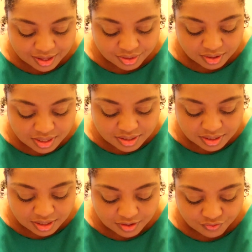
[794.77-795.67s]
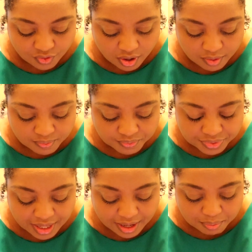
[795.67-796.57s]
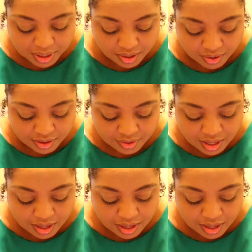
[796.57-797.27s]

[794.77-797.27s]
ethnicity from that parent.